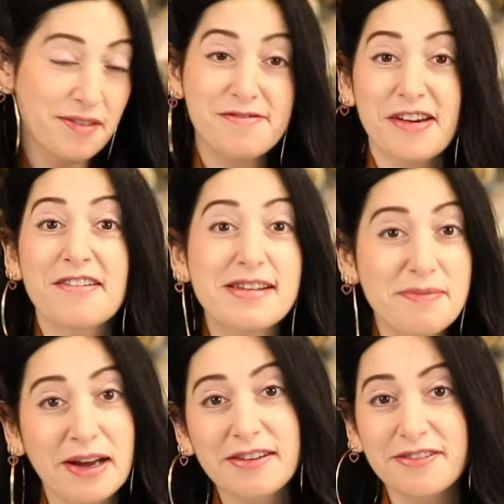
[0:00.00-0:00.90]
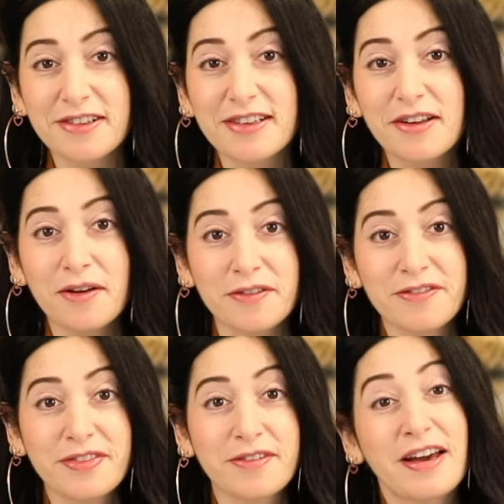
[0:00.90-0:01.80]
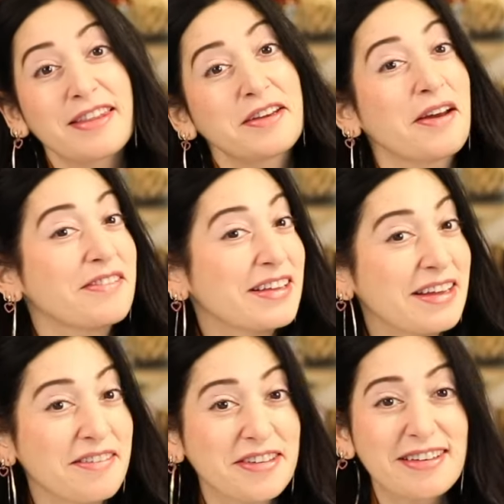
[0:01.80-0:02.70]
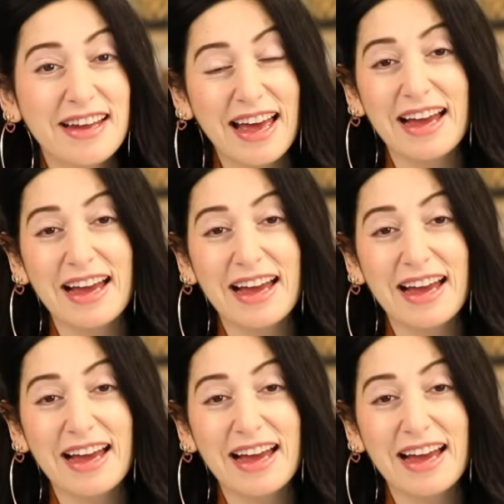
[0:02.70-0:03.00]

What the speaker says: very mindful of the fact that you have it in the oven,